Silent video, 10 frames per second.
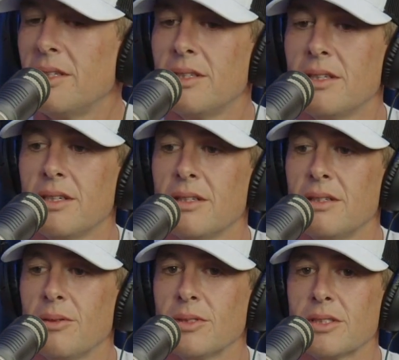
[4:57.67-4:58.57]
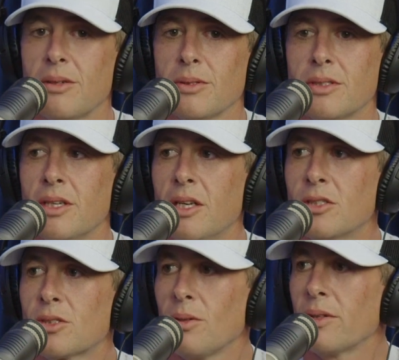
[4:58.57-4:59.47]
and I was
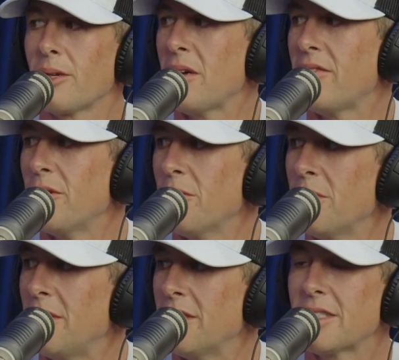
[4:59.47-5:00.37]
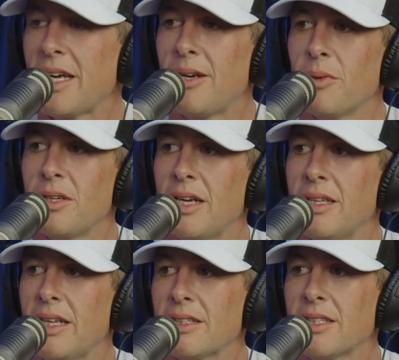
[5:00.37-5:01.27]
scrolling on my phone and decided one
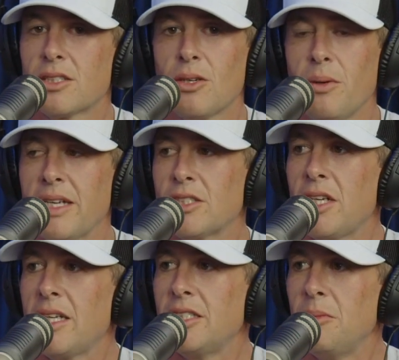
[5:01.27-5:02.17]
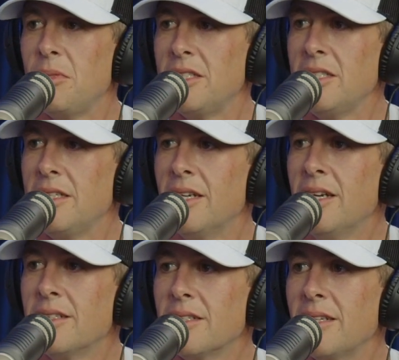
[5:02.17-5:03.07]
night, like, let's go ask ChatGPT
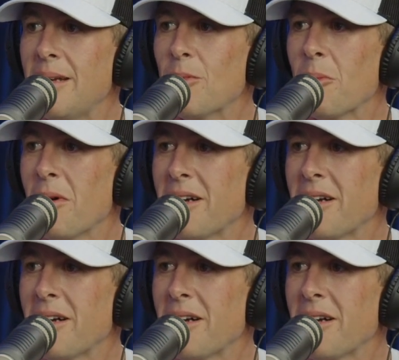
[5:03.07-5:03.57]
to name our